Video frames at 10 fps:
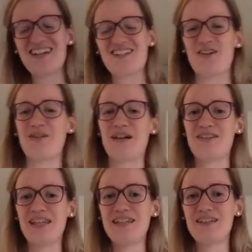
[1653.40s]
so I
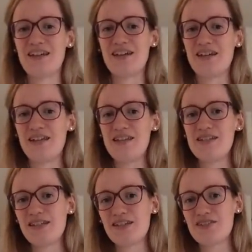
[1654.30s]
think the
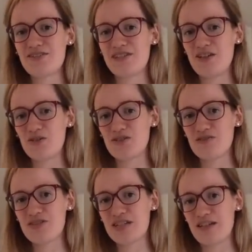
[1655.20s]
easiest three
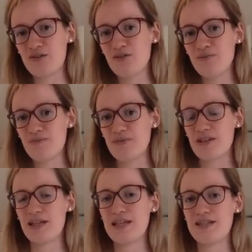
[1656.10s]
octave skill
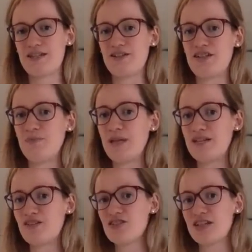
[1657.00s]
is the G
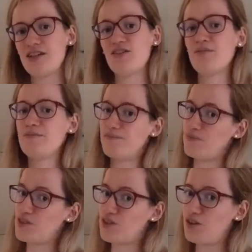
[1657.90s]
major skill.
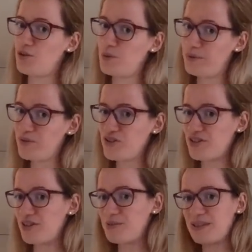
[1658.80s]
So we will
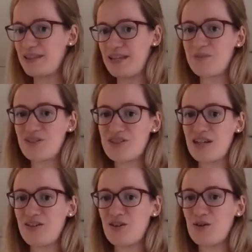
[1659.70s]
start with that because I
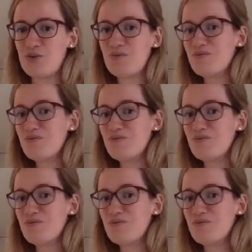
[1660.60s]
know